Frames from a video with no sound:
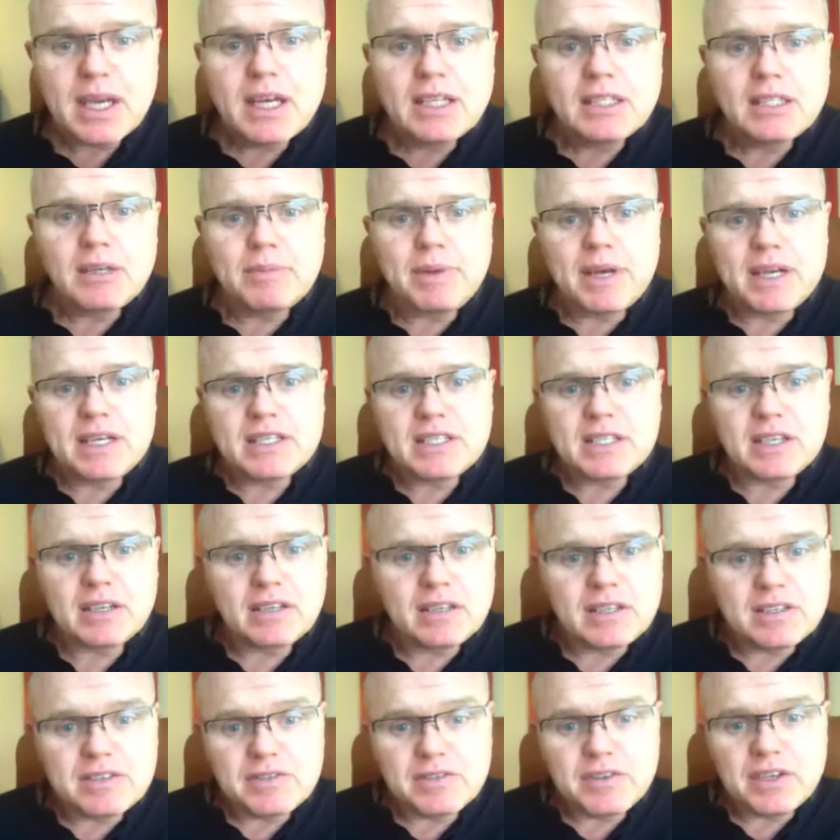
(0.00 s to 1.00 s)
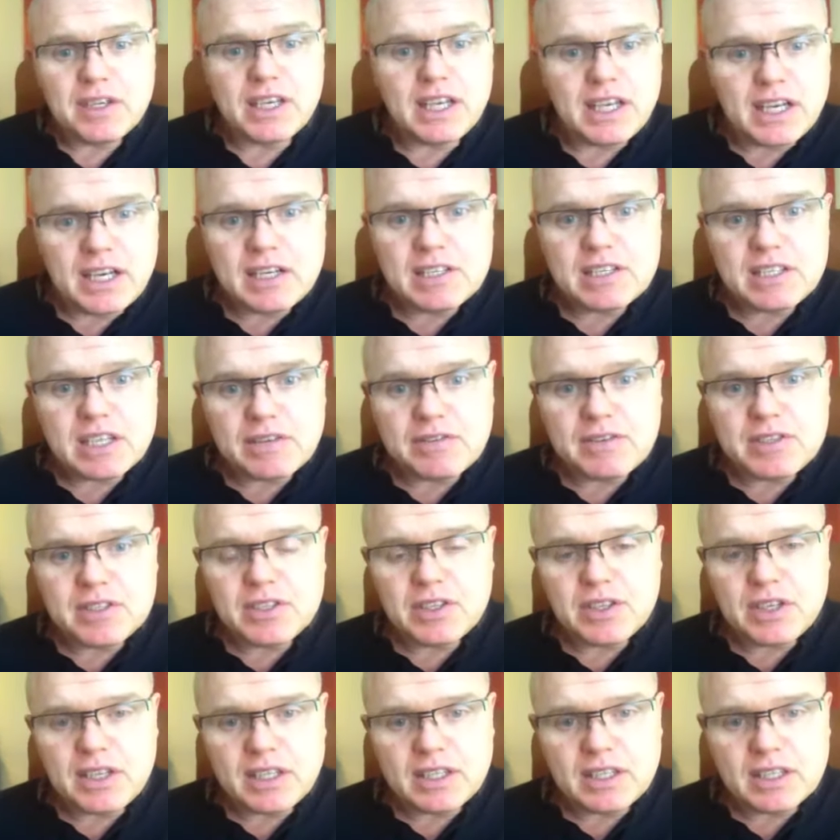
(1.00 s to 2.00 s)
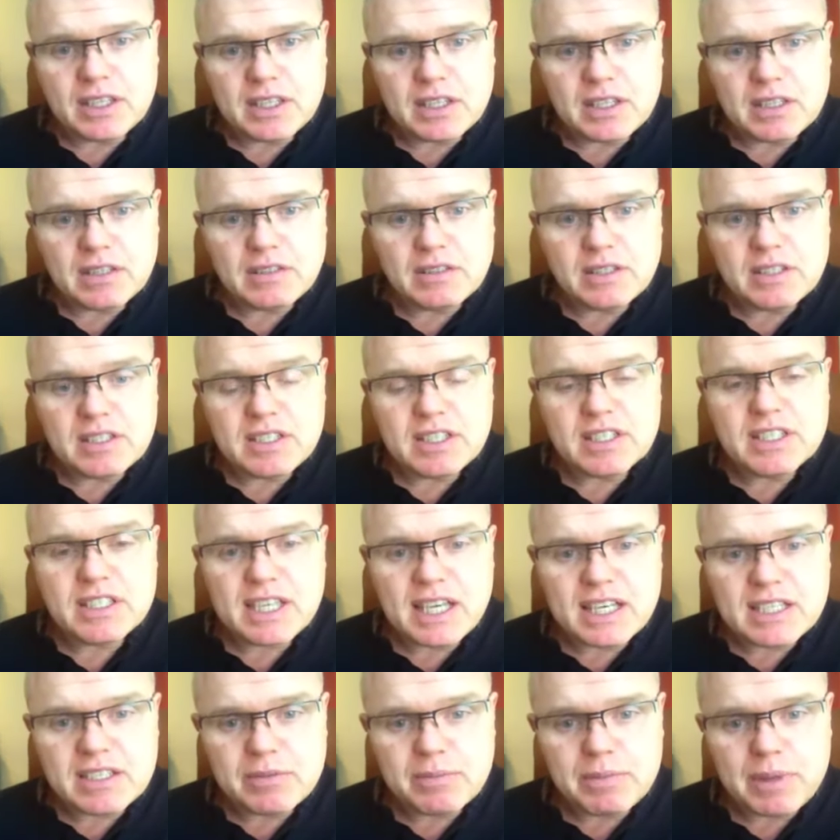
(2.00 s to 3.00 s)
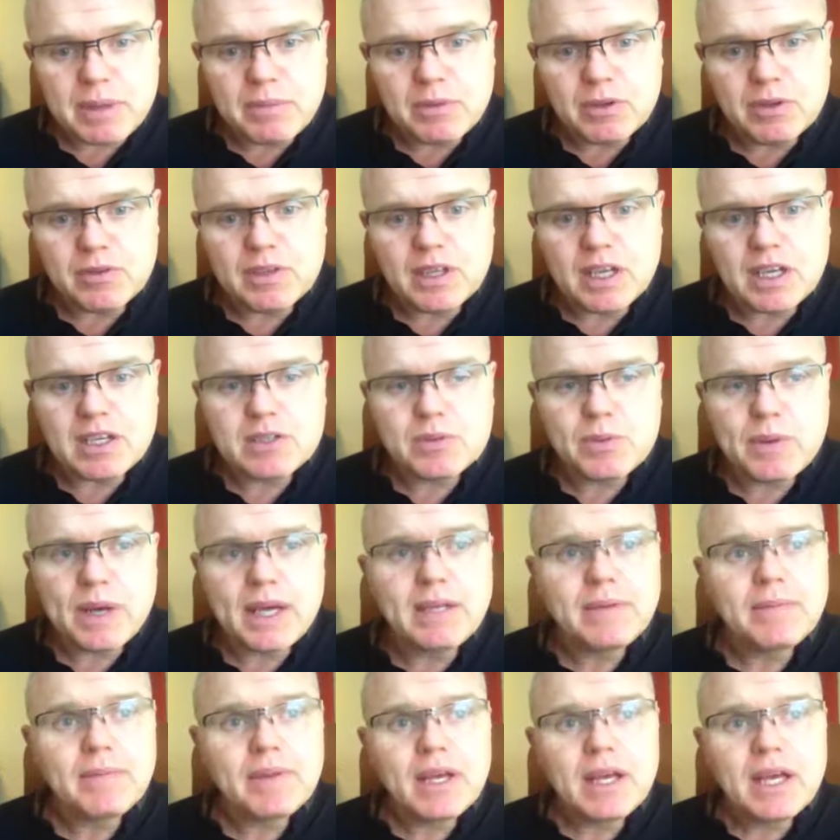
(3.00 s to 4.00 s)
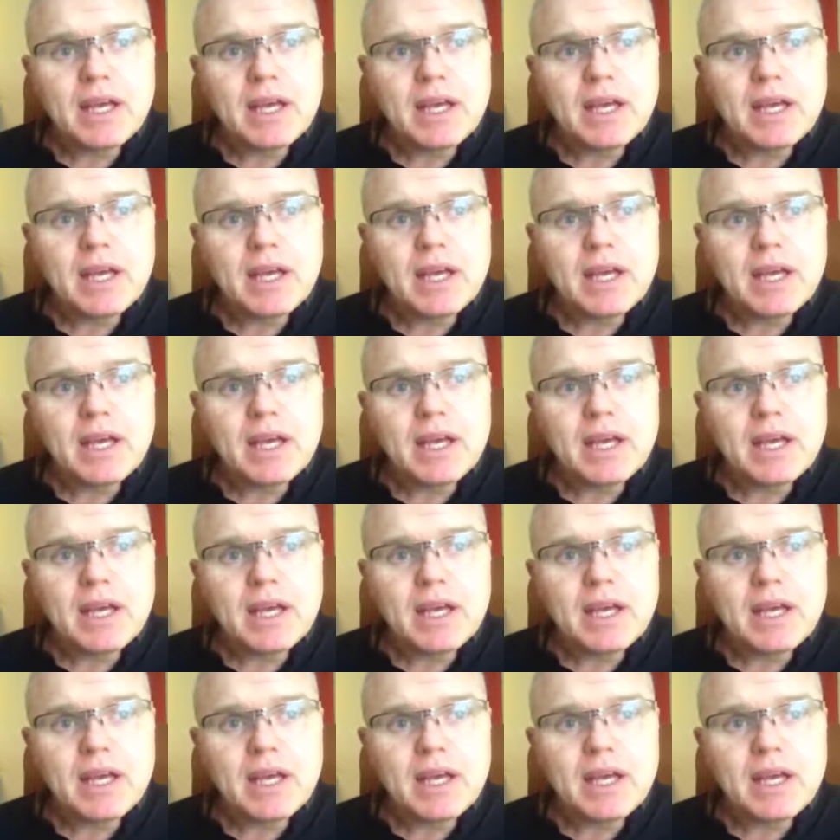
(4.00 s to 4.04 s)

They're based on because for years I've studied the success of people who've lost weight.